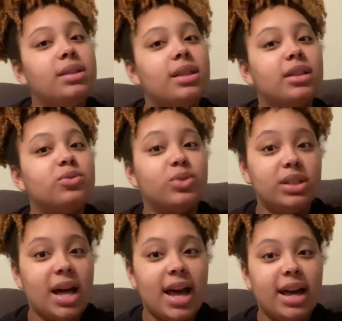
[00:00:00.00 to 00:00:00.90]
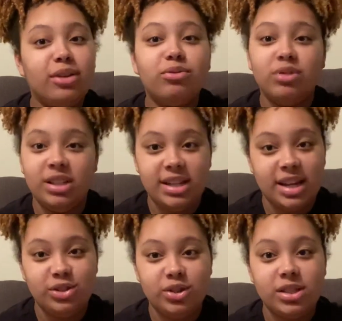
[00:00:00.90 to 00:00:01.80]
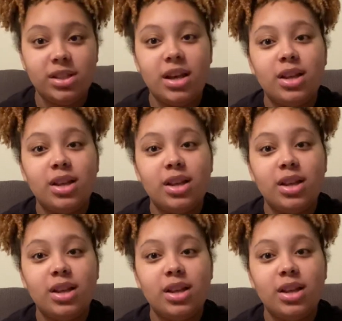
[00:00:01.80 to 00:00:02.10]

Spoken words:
That's really high and really dangerous.